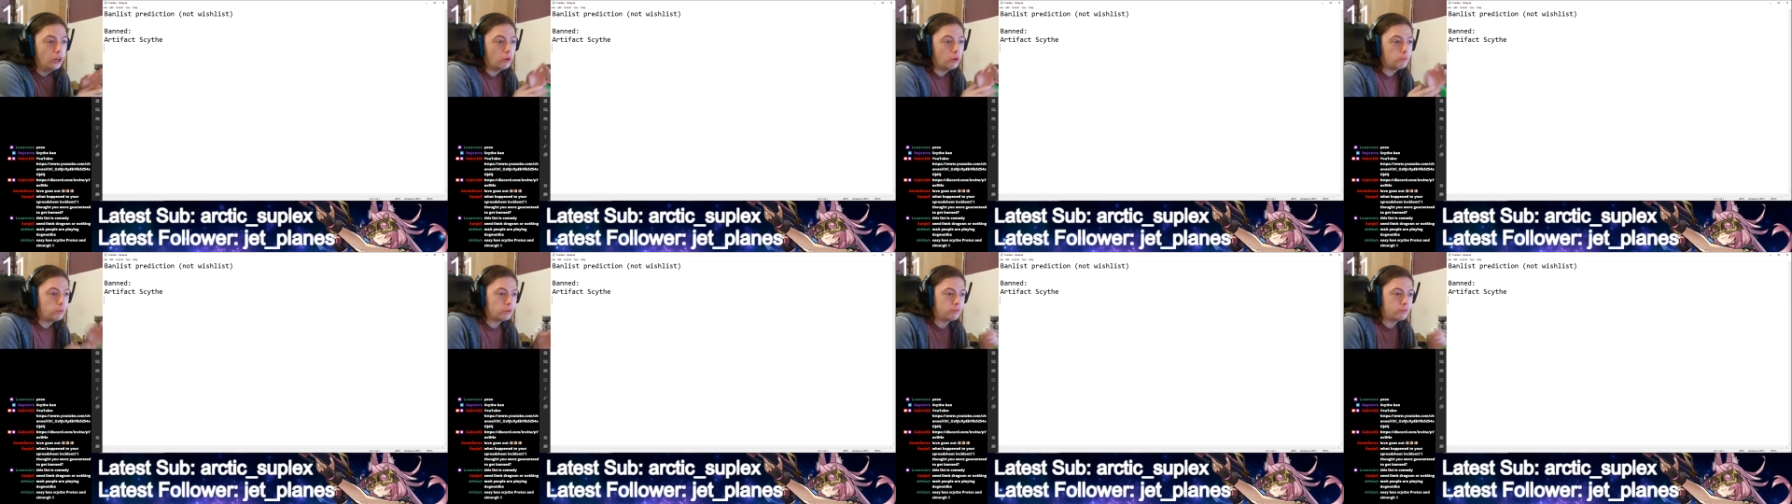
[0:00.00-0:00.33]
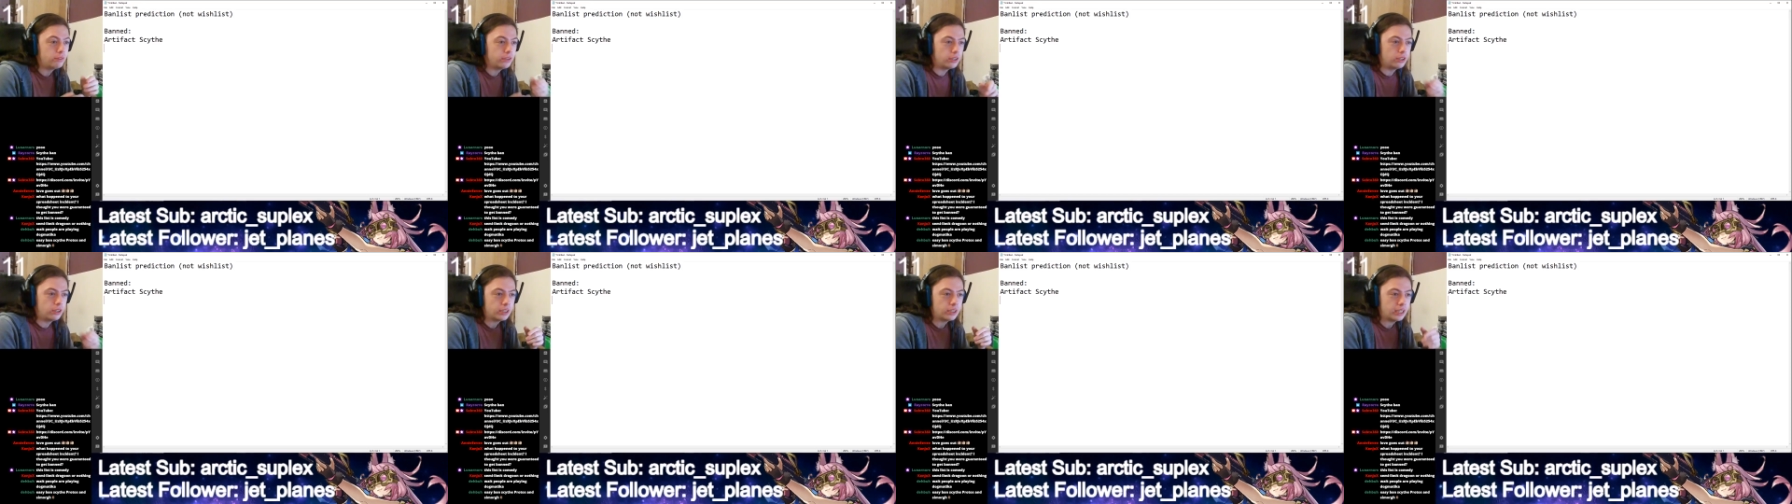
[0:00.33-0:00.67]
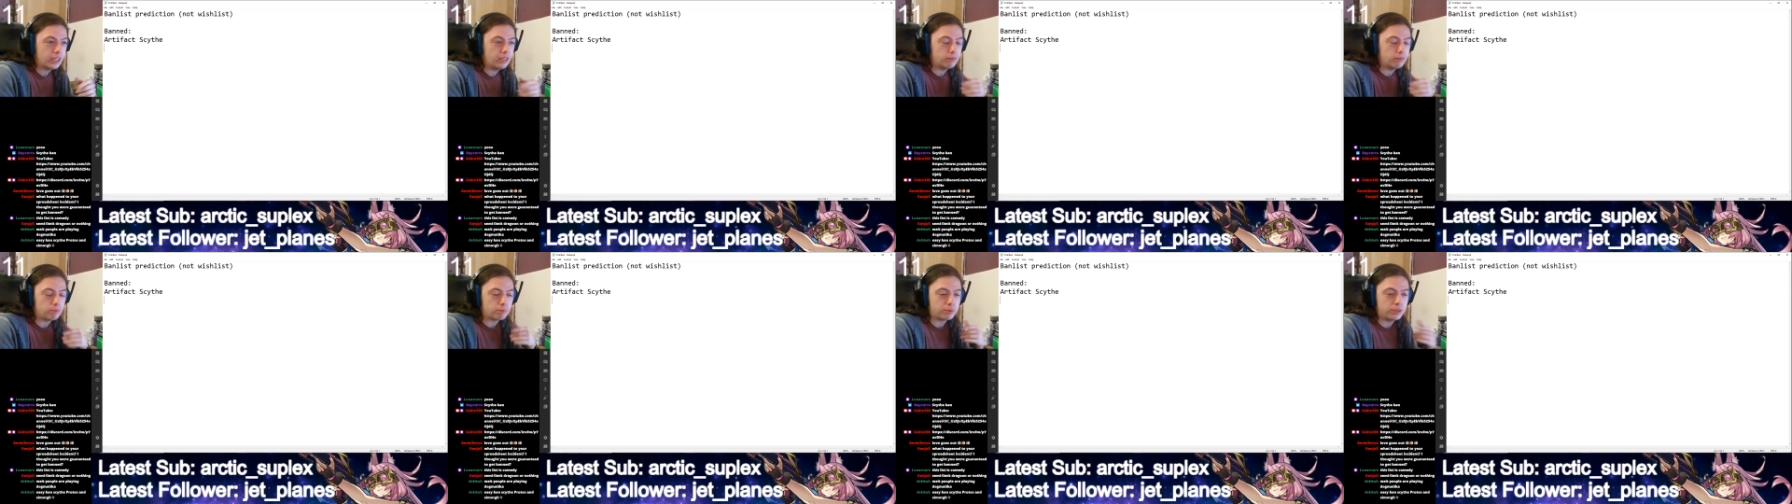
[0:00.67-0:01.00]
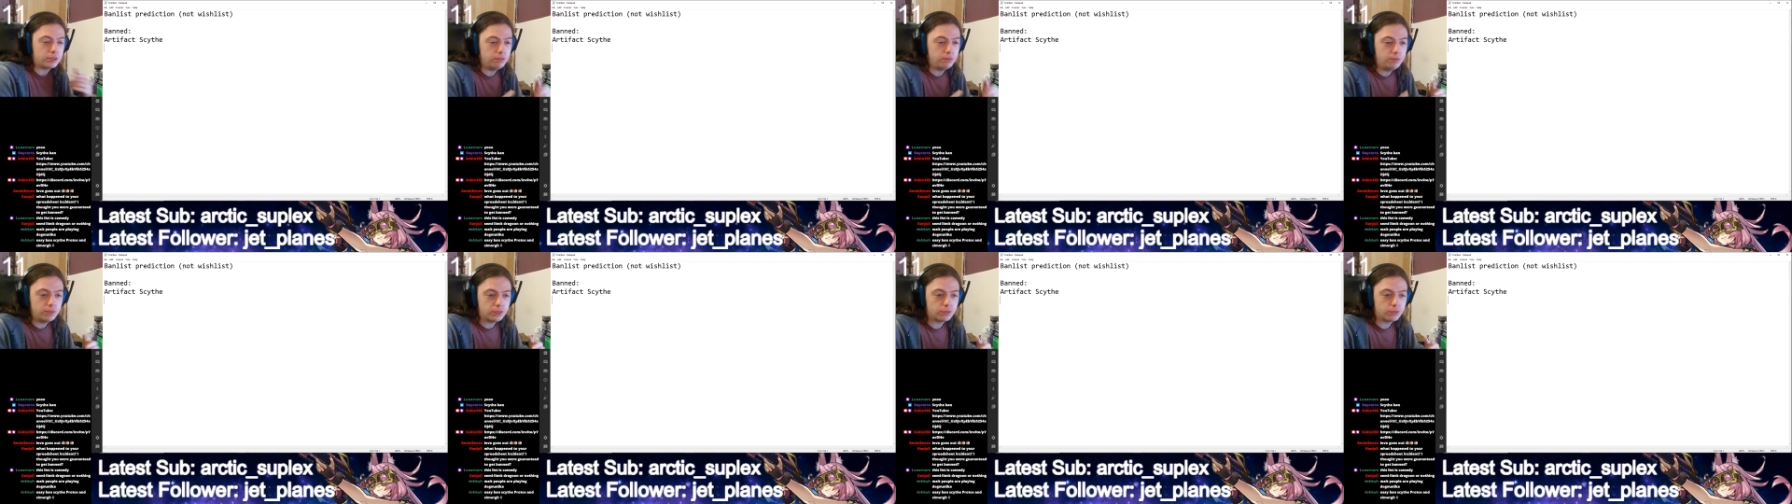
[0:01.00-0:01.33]
but if you look at
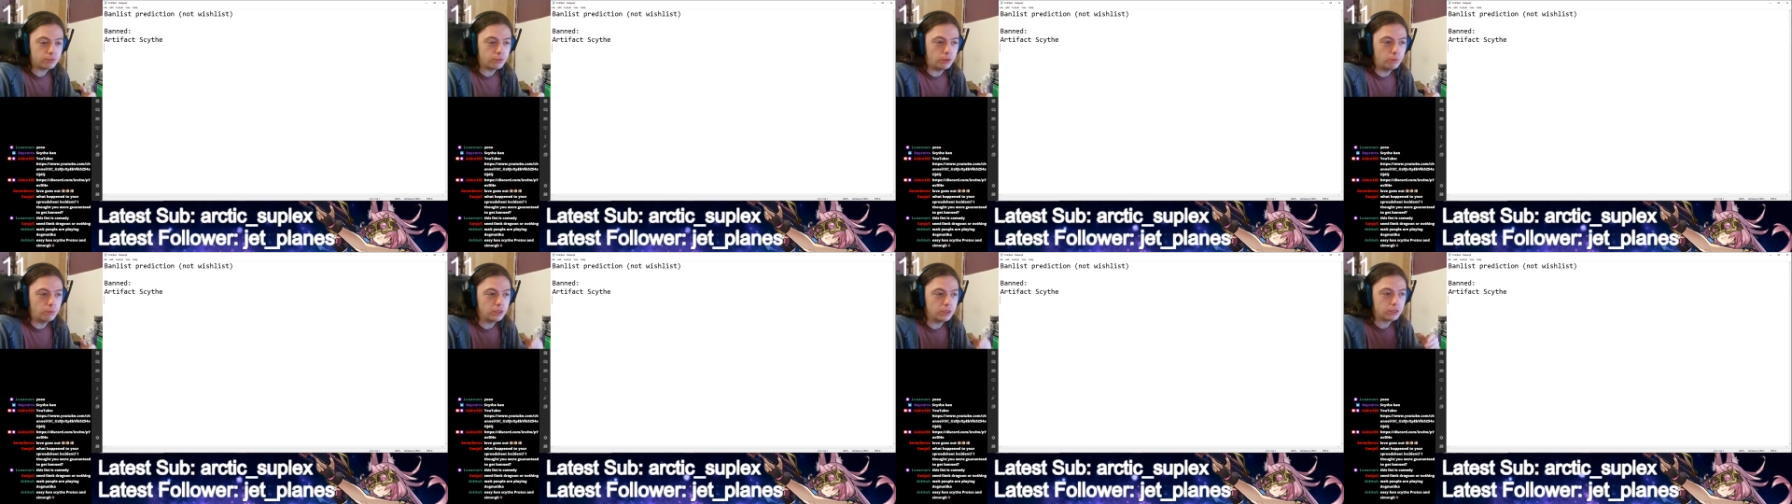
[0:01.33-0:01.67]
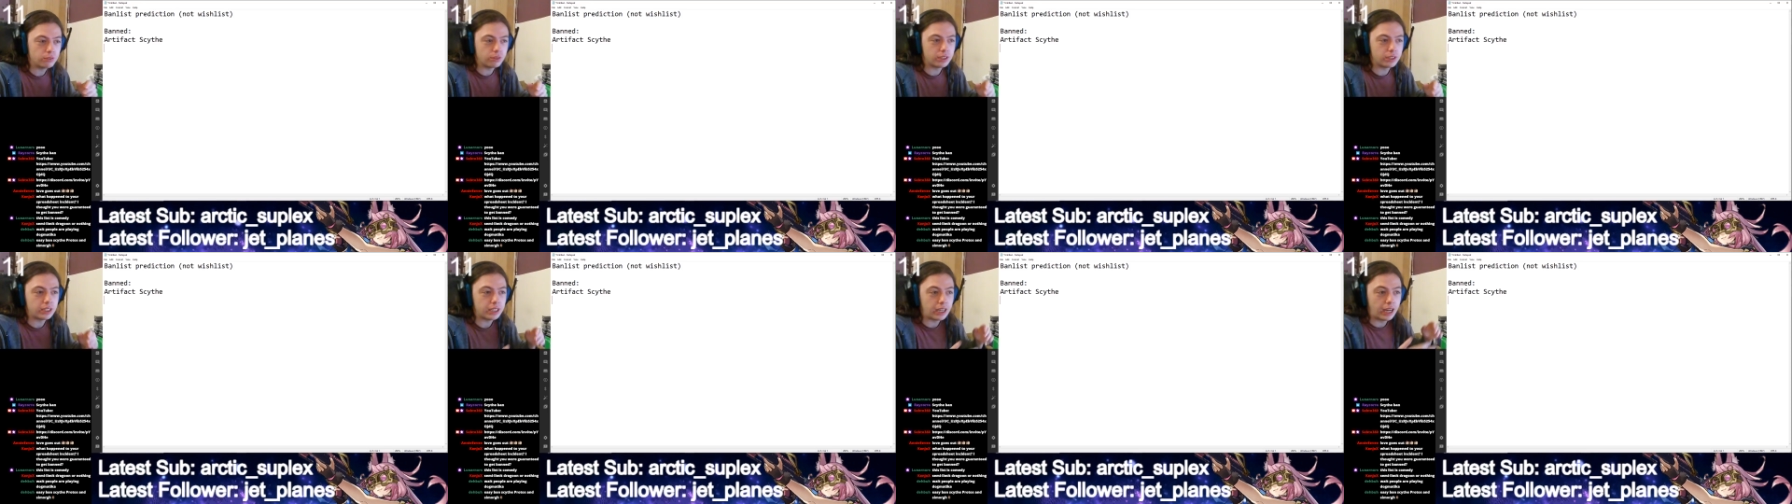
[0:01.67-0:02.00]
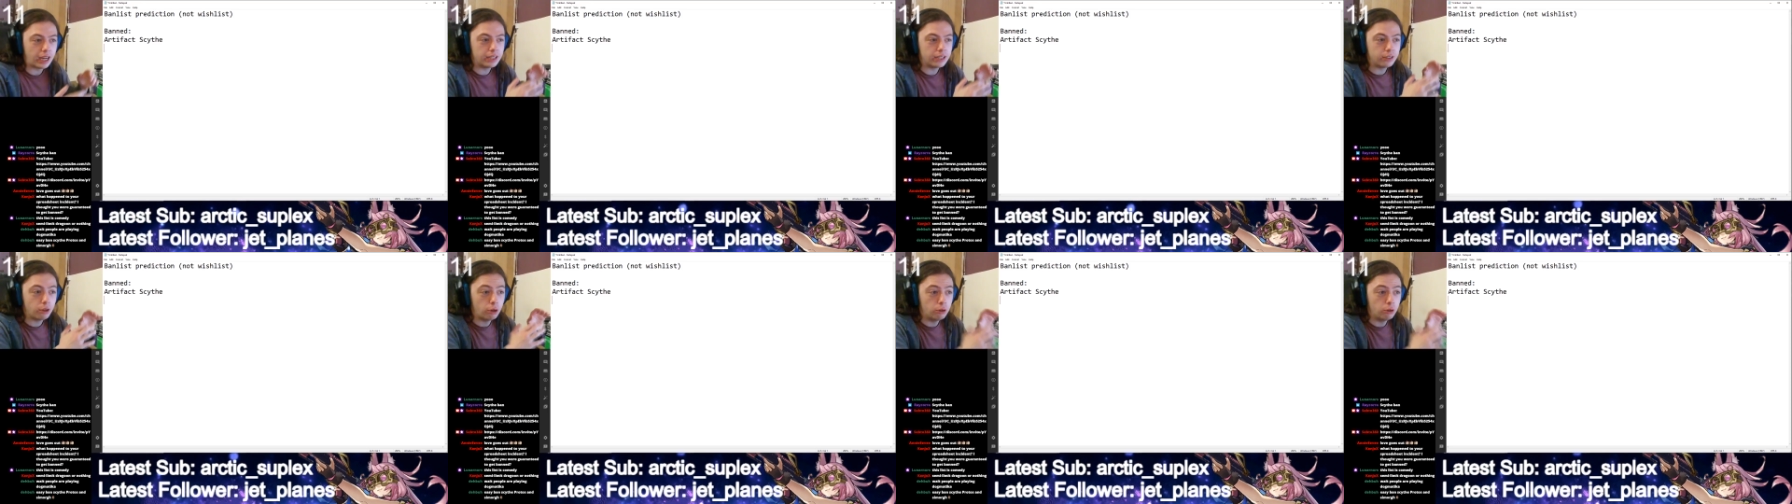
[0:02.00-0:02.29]
previous formats where they had